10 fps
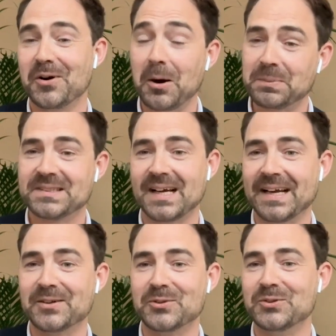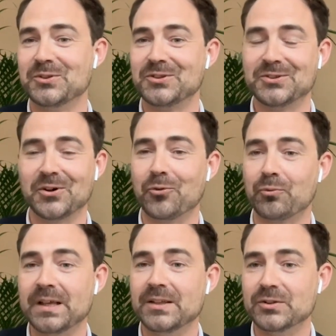upcycled or
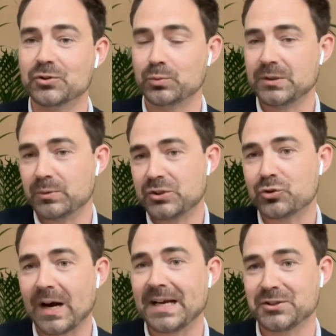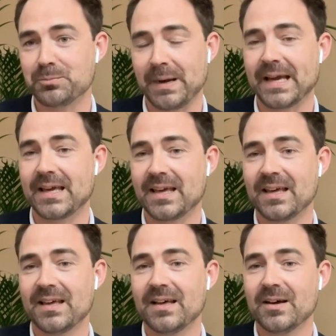reused. We try to make
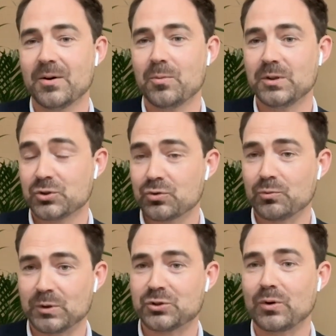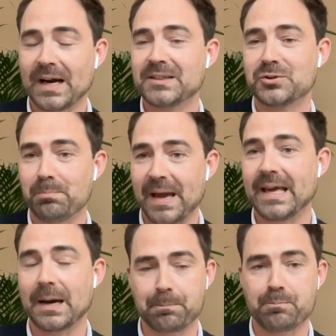we try to
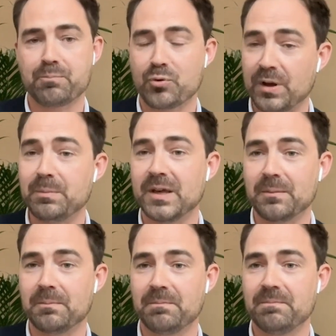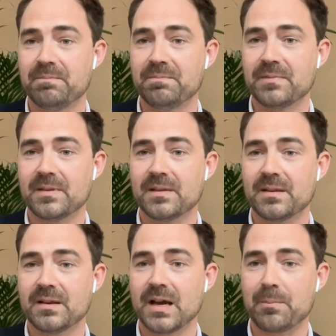make a premium
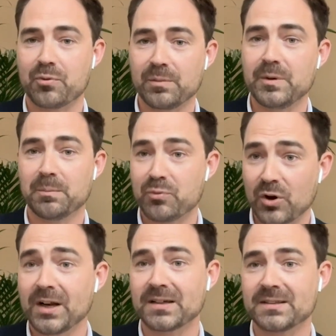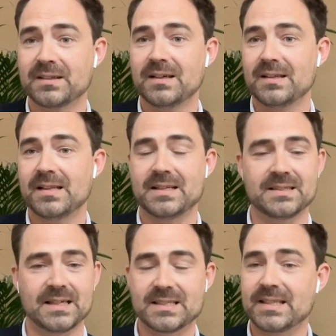product that
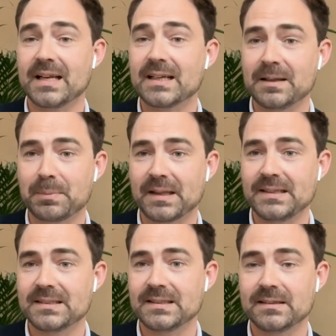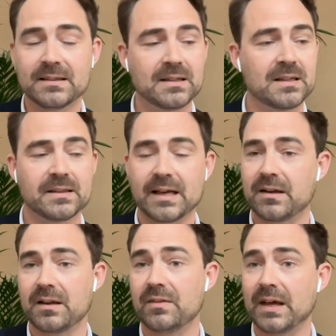is aesthetically pleasing,
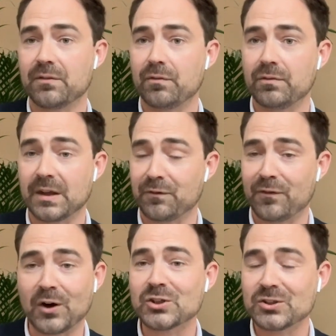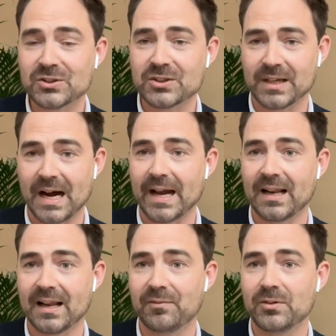that functions on a high
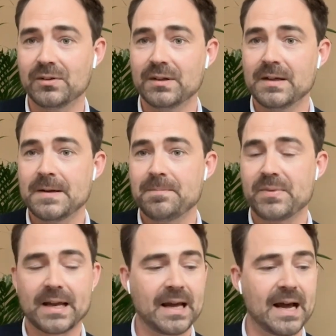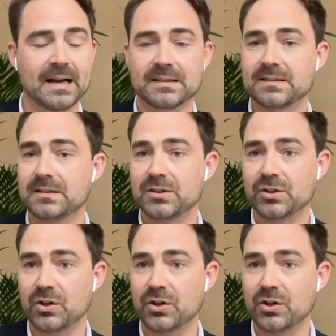level, that has,